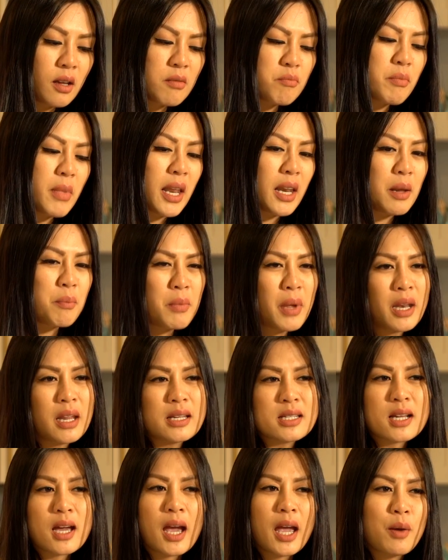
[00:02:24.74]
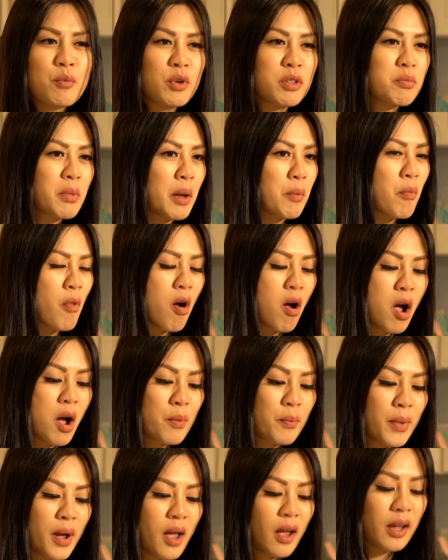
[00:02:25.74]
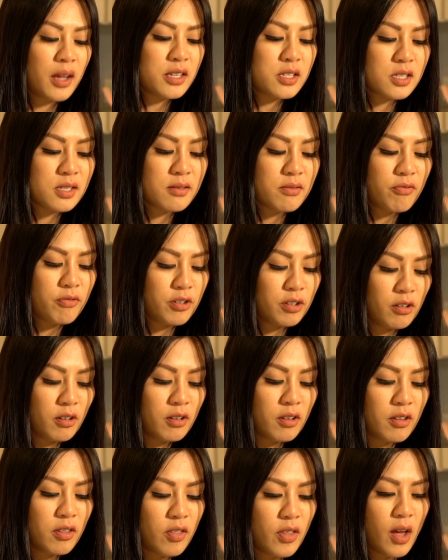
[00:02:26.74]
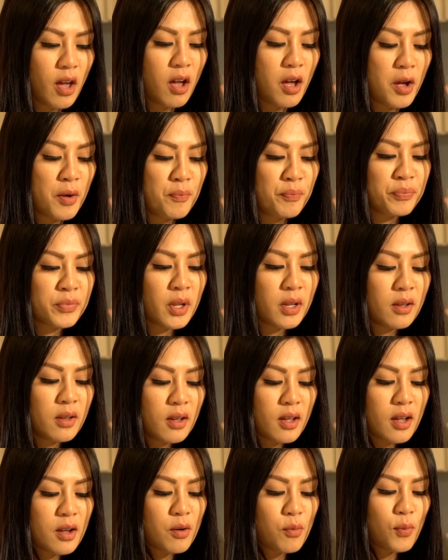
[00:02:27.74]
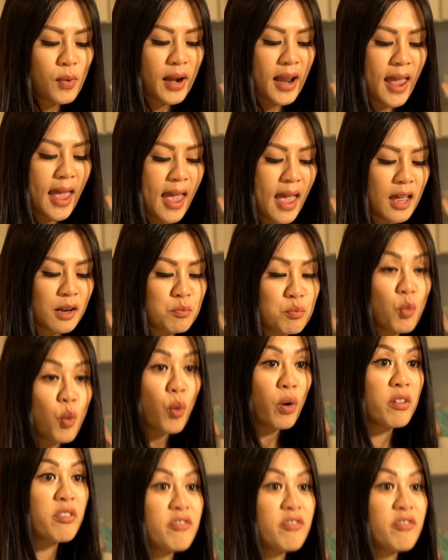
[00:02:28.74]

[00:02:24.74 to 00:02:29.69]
it many, many times with my mom, I just feel the want to add more